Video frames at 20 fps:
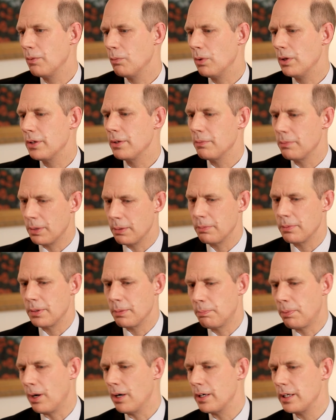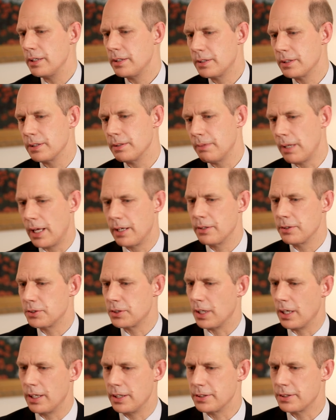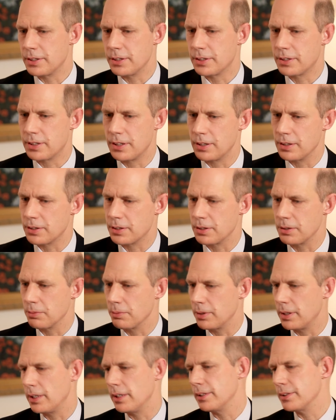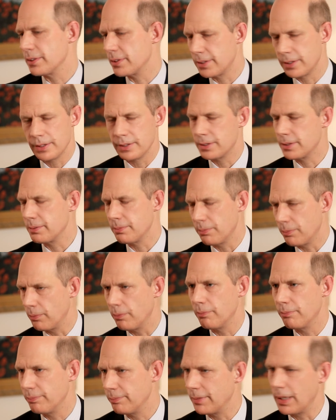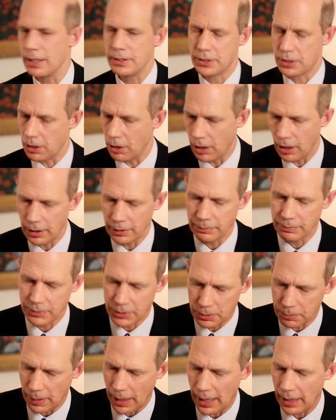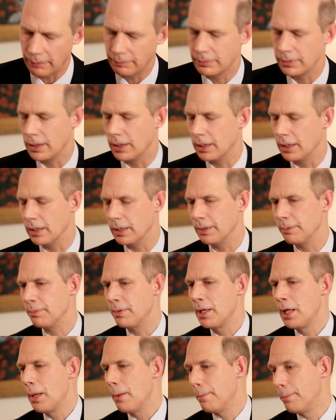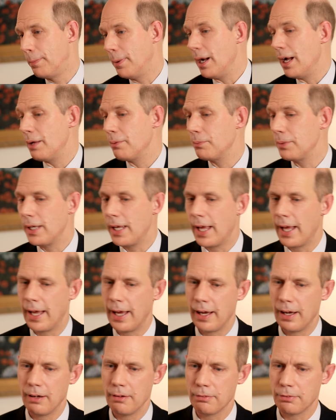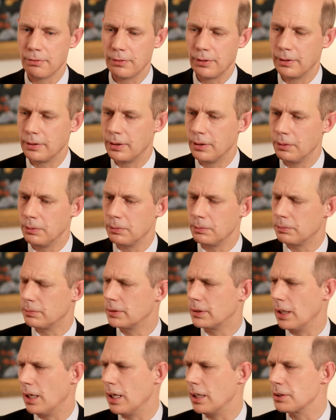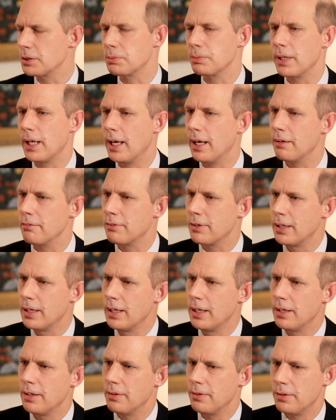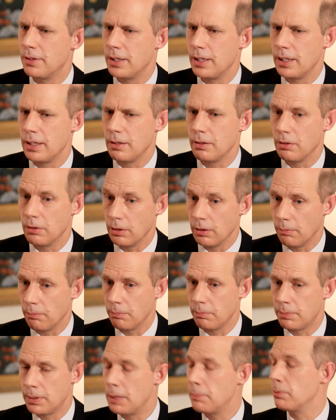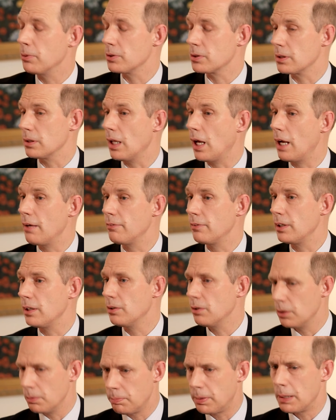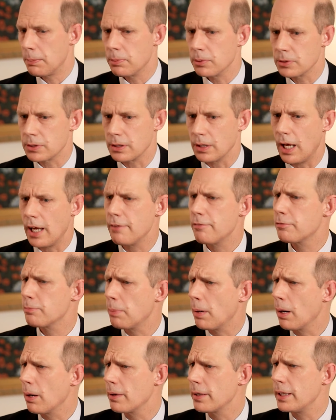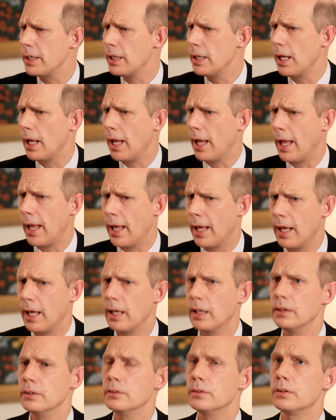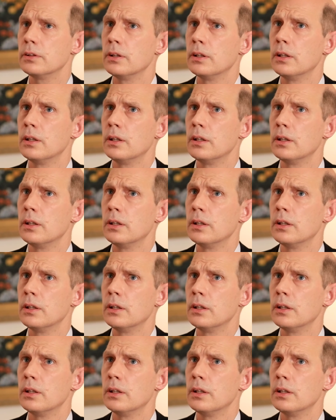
Well, the party to energize the citizenry is that's gone. Too bad. But we have, we have the People's Livelihood, People's Life Party, and